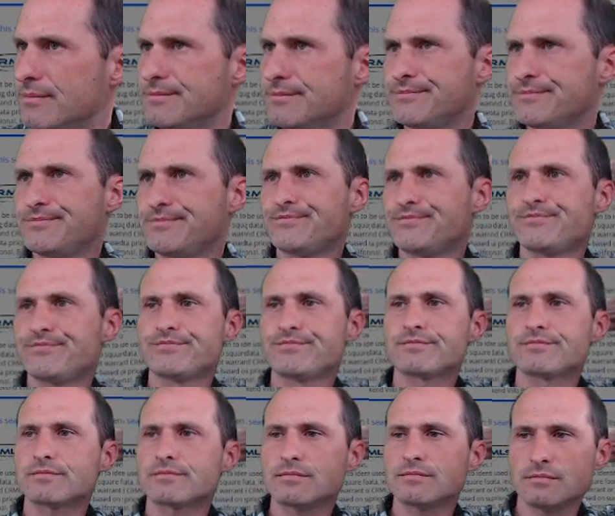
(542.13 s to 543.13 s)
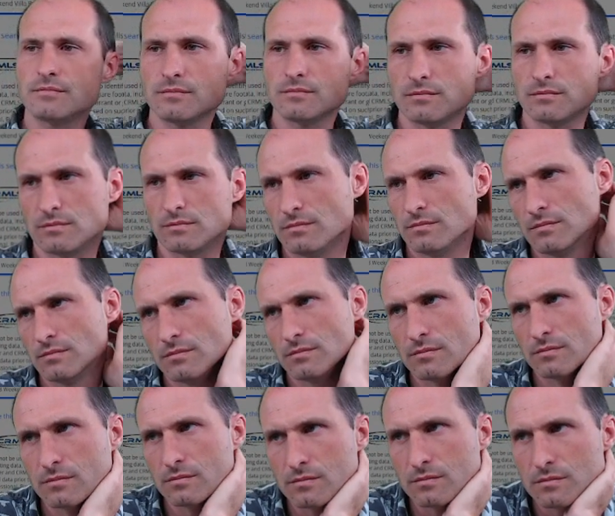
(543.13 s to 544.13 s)

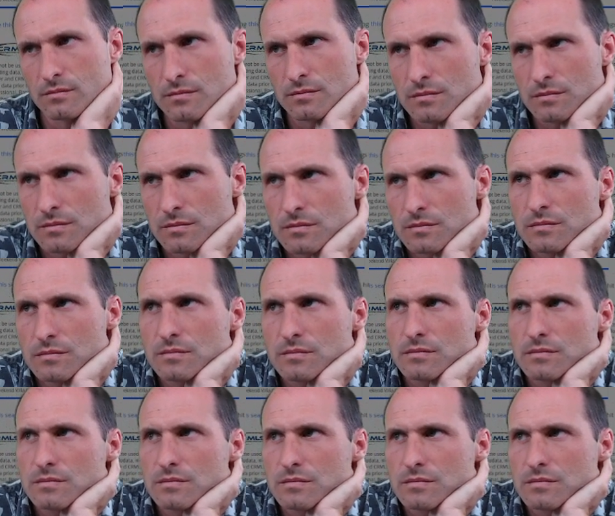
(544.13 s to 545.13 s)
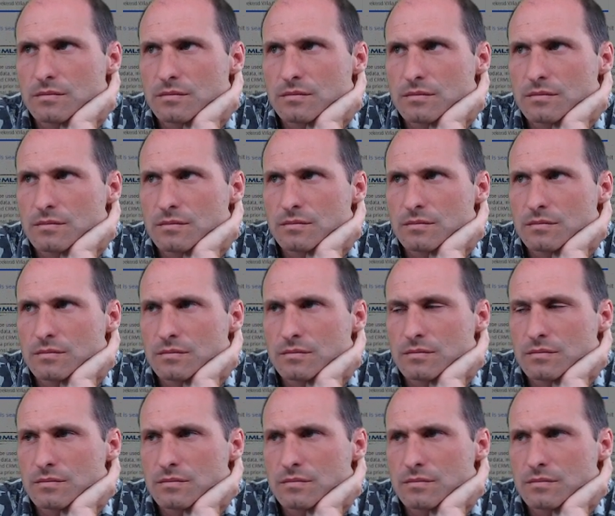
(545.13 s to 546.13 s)

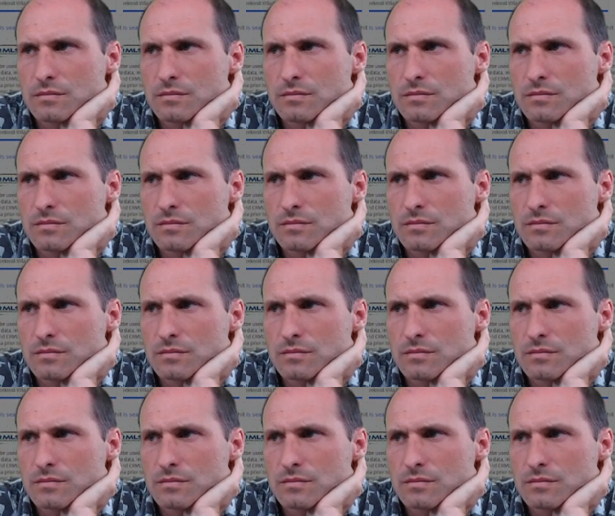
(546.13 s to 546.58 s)
(silence)